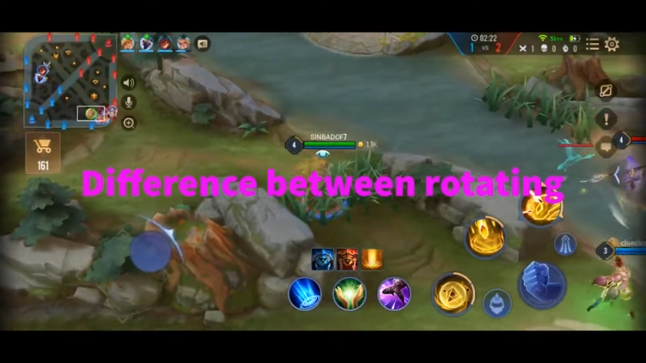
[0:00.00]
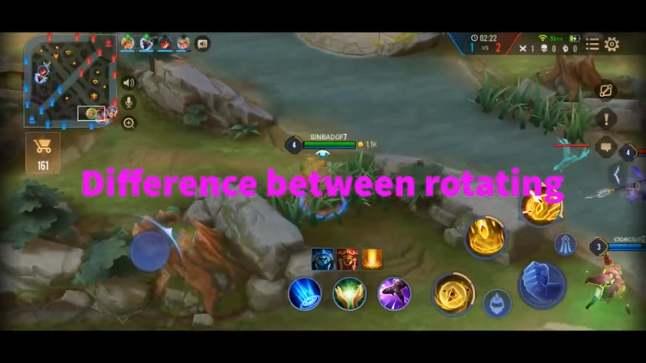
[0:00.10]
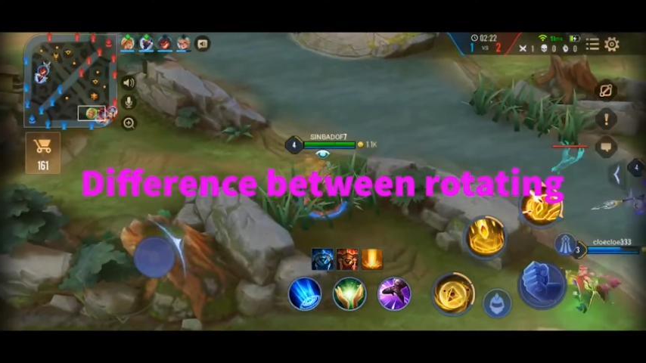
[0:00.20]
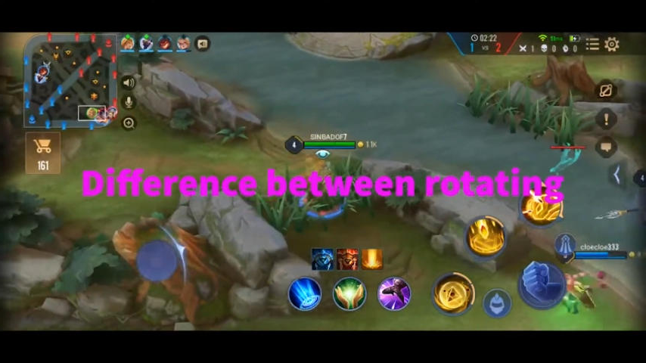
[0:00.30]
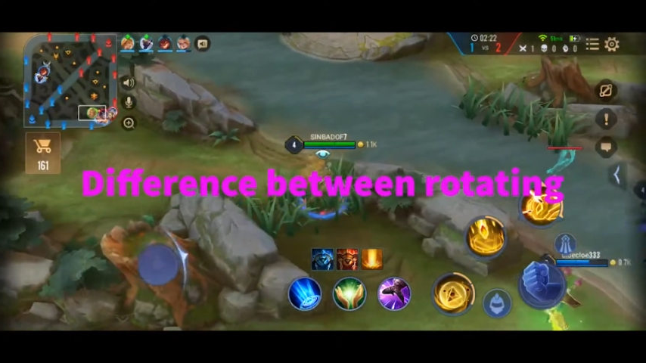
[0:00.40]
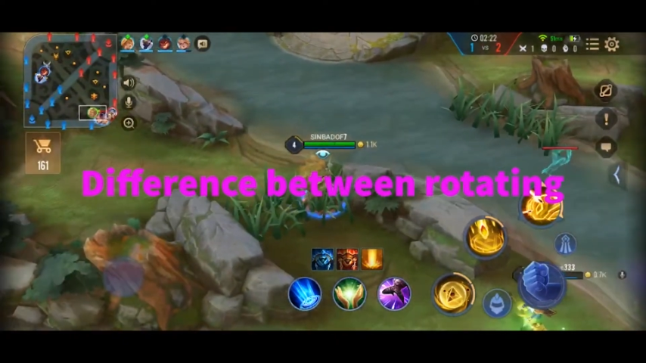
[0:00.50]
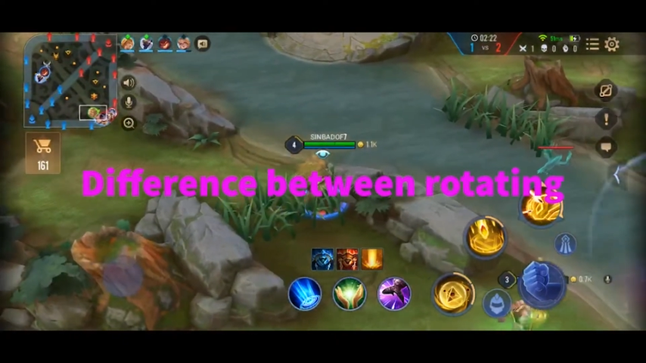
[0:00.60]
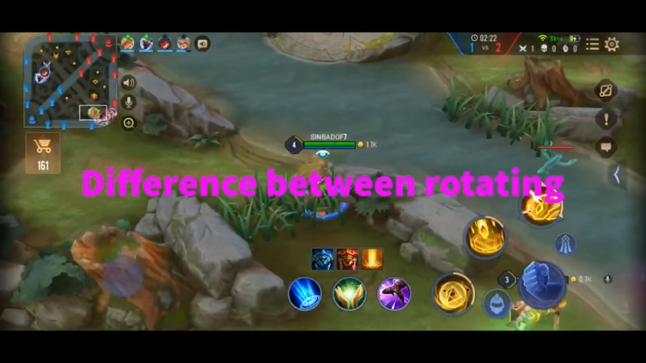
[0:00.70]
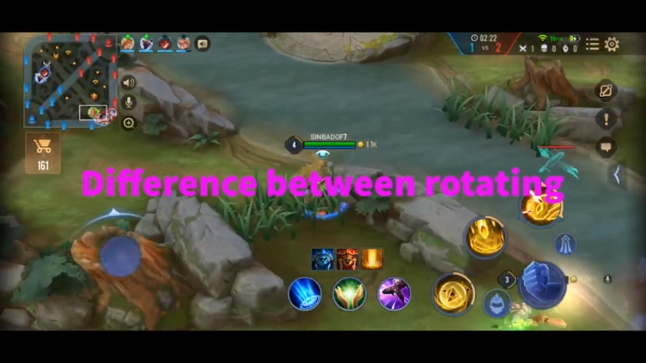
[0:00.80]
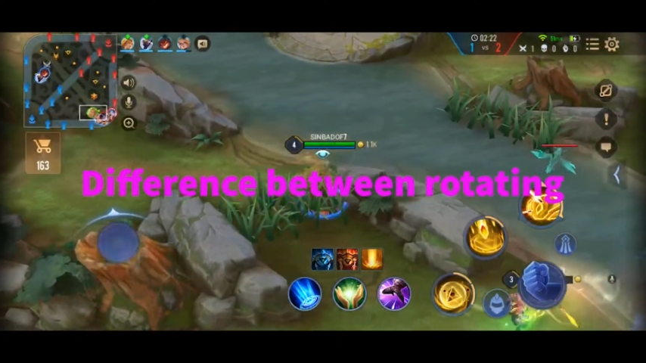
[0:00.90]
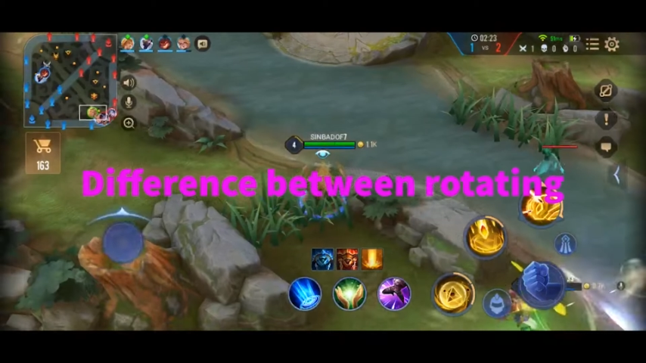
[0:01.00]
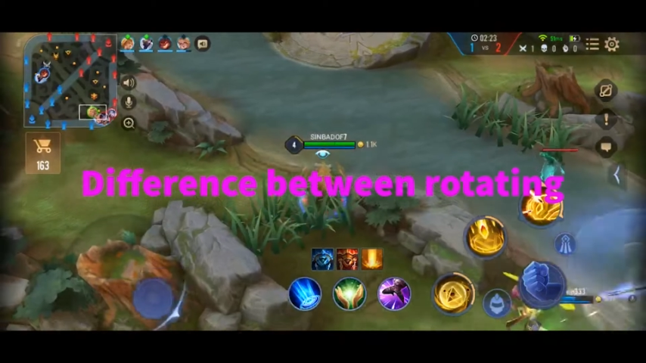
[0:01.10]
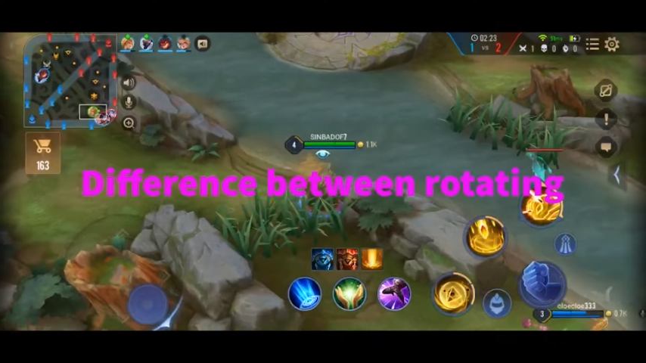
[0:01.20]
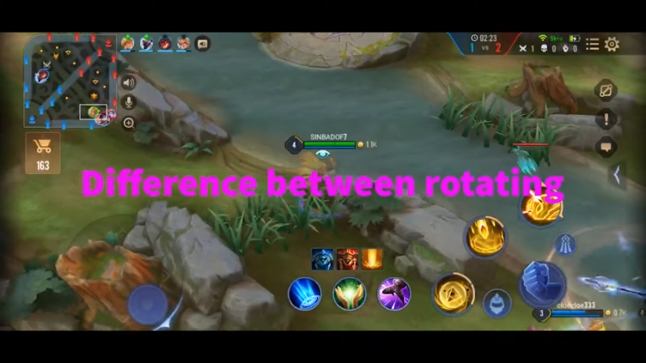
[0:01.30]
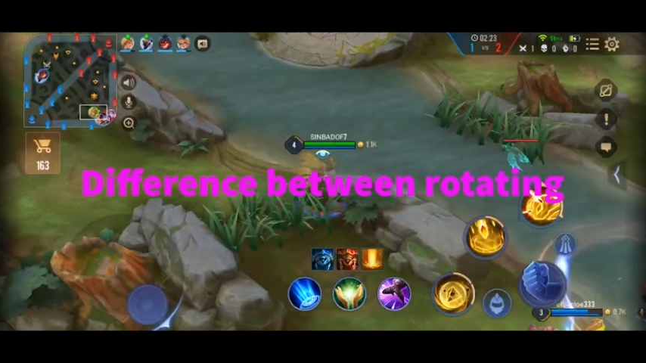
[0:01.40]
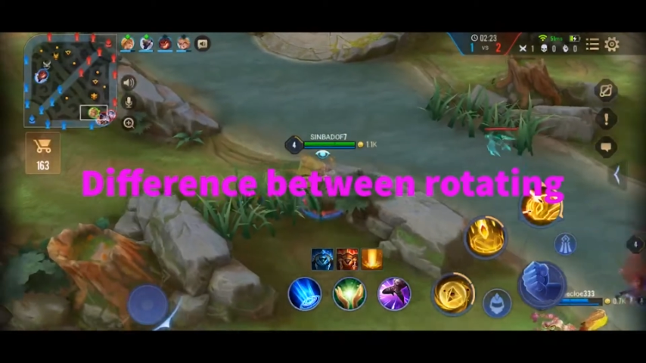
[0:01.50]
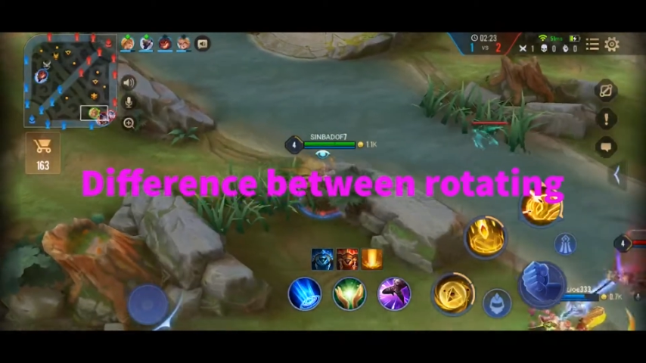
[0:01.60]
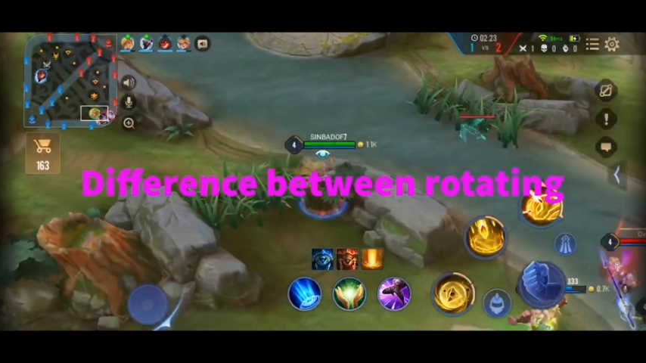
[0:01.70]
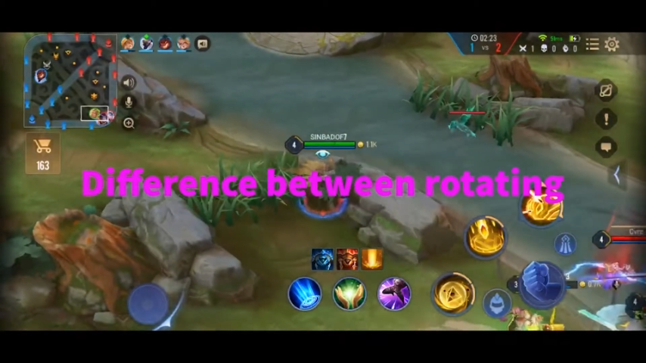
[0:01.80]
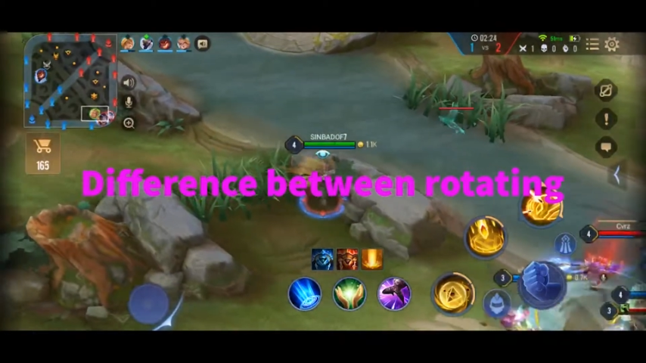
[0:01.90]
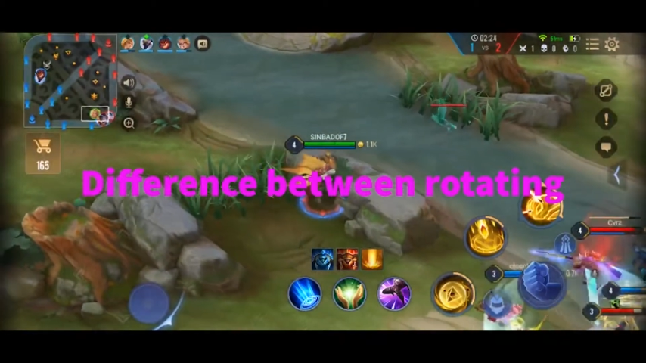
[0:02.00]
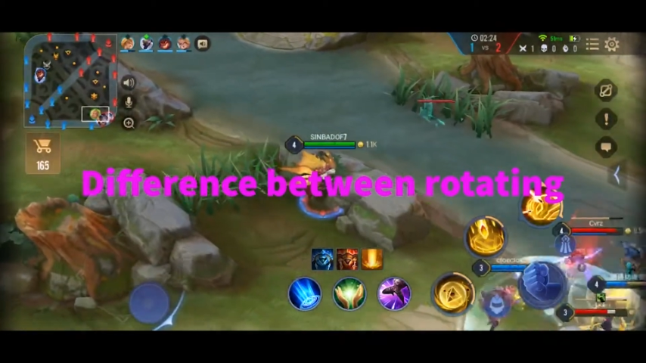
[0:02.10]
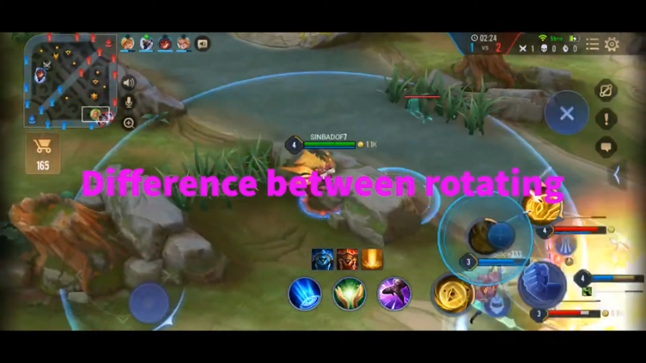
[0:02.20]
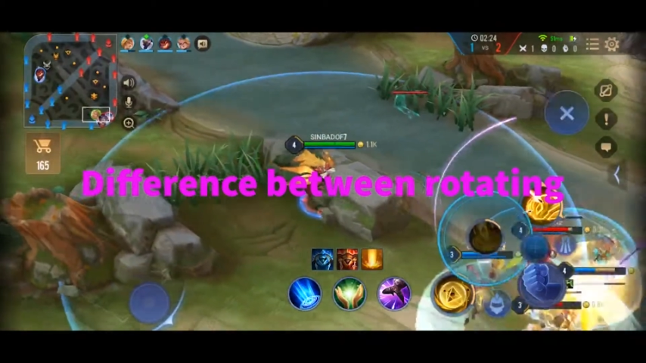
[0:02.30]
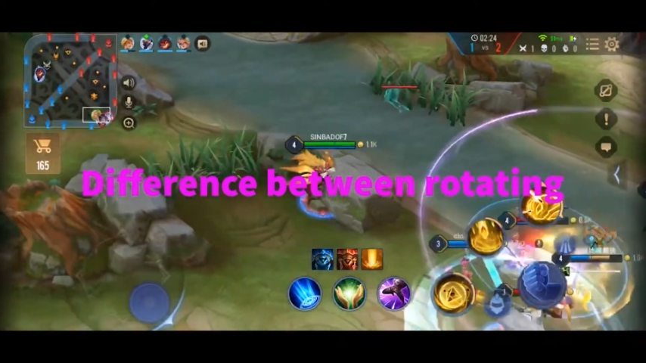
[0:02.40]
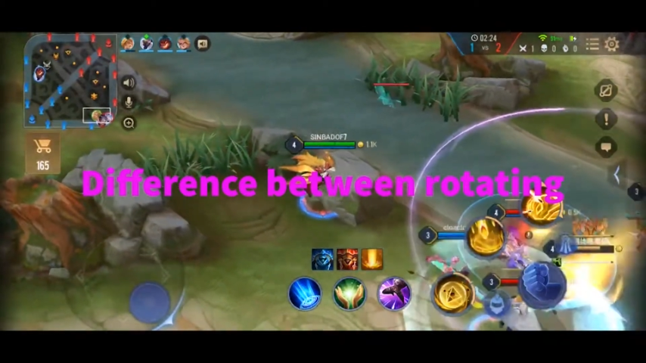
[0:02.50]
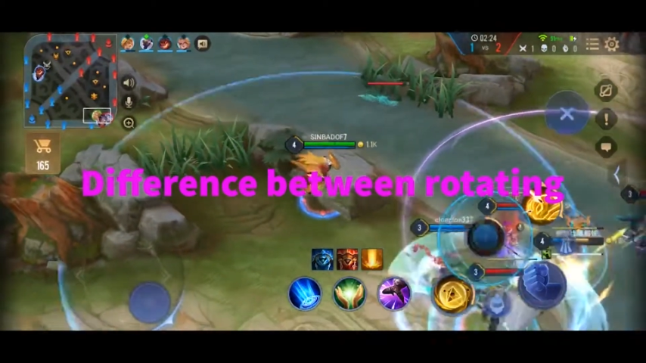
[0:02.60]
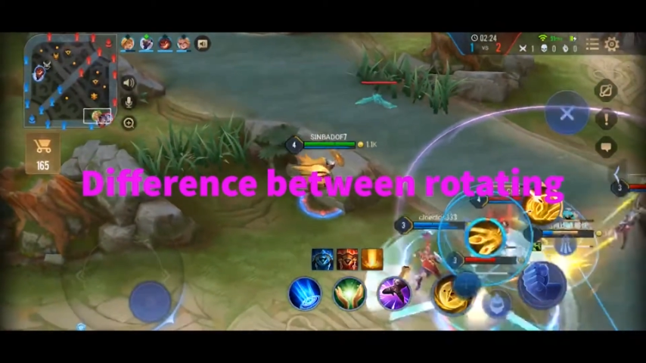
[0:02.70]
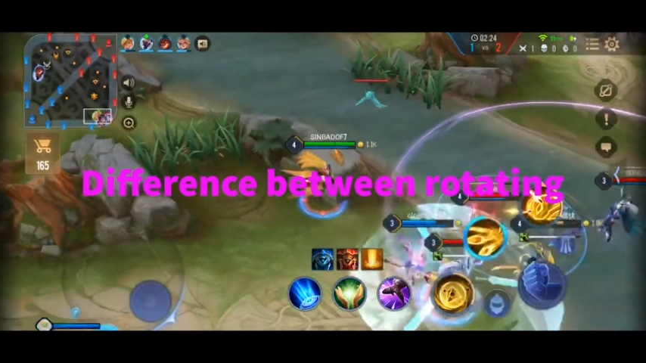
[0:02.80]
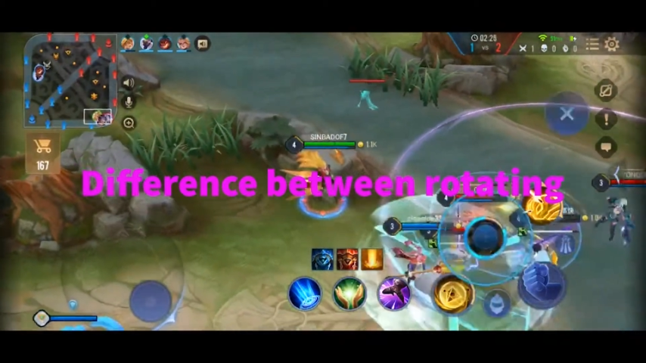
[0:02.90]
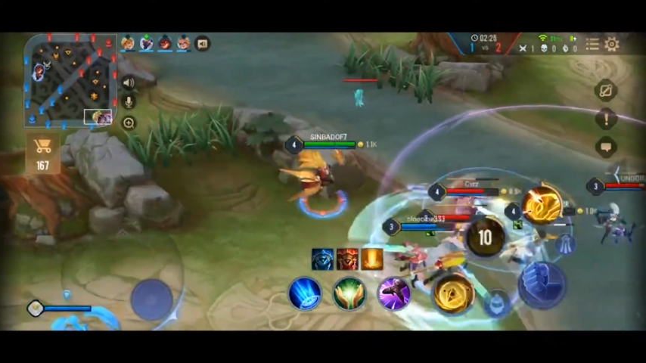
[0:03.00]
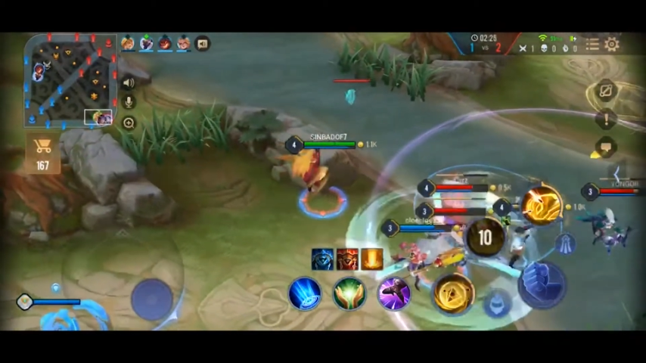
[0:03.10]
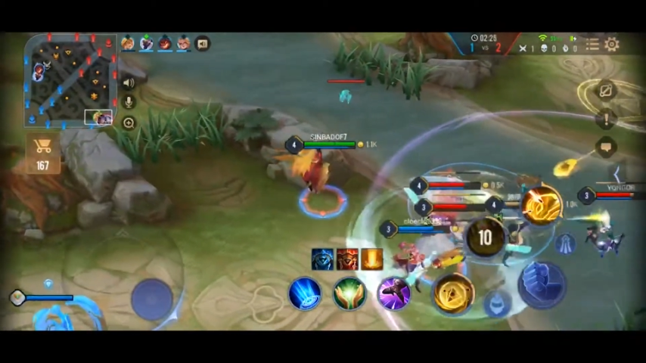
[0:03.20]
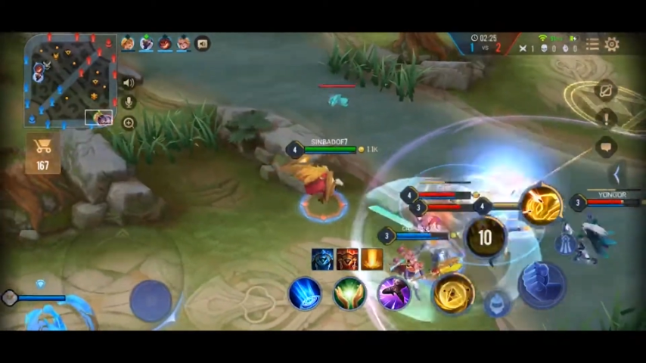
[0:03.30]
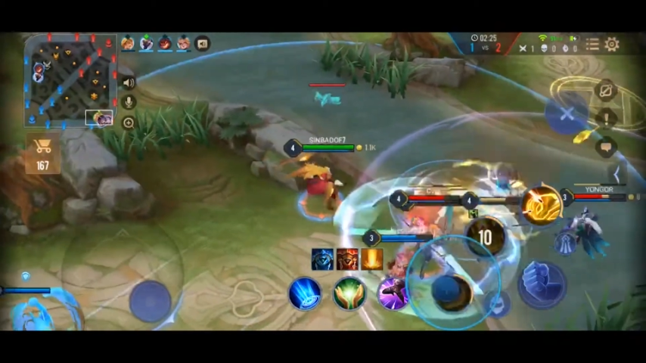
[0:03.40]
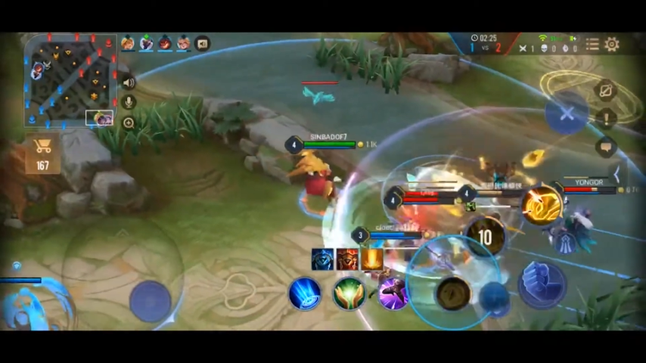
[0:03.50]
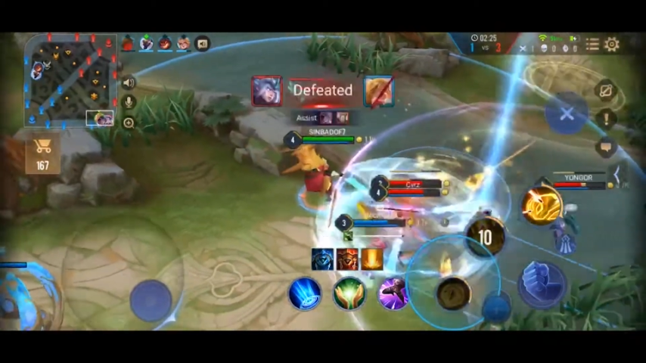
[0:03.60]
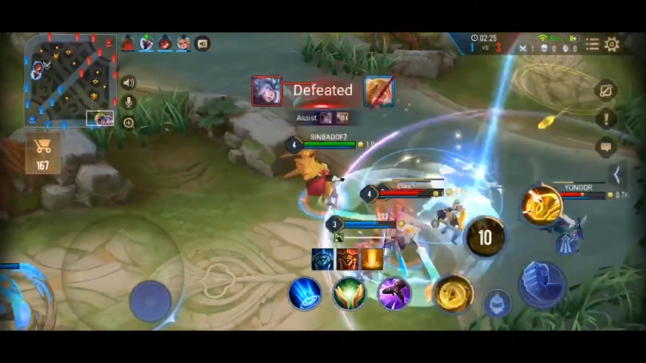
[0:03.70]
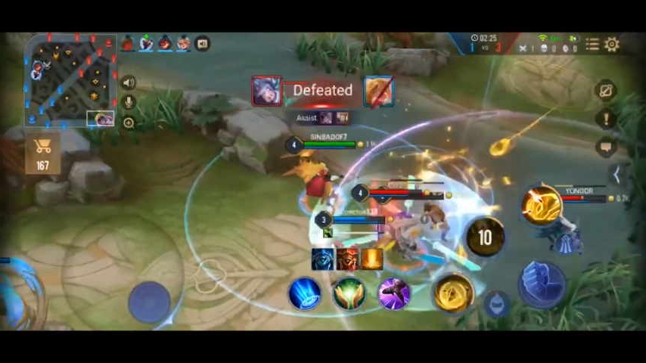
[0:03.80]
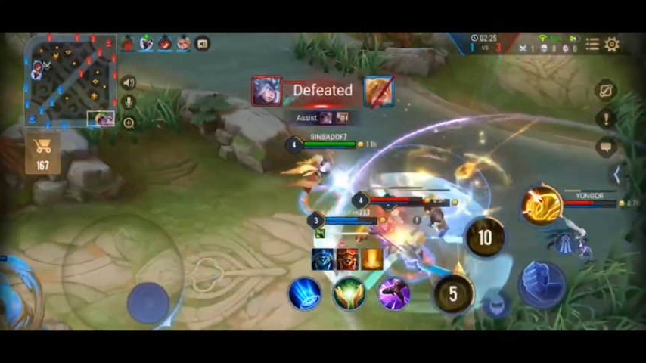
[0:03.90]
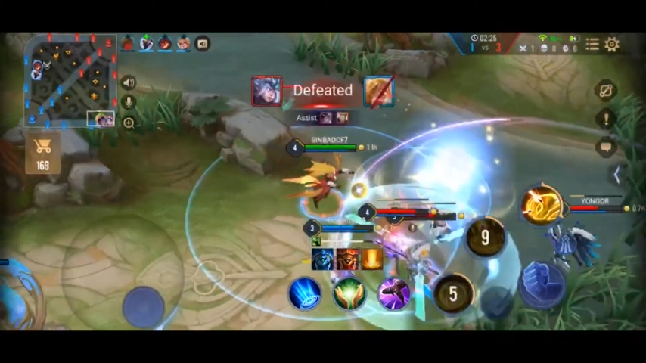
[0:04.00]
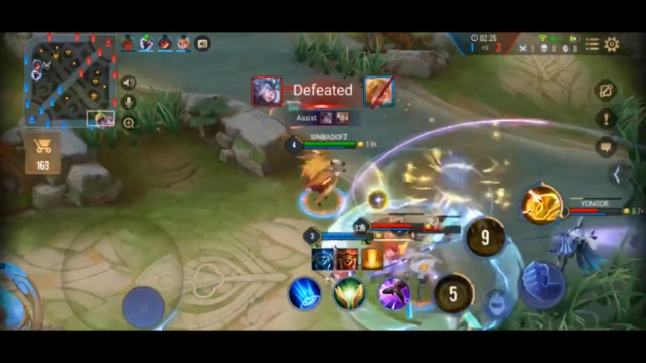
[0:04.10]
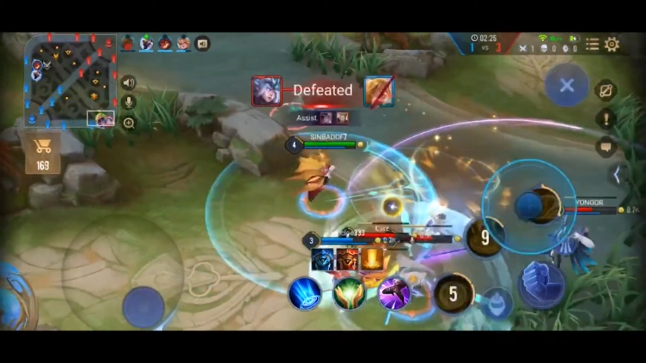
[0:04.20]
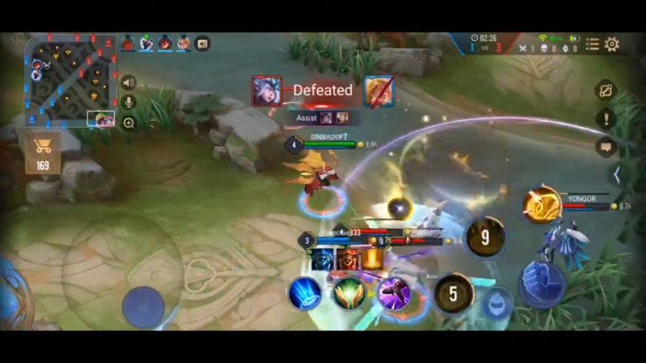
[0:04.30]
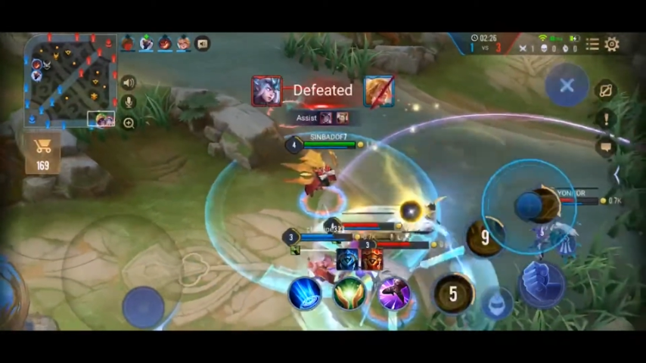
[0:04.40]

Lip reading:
(no speaker visible)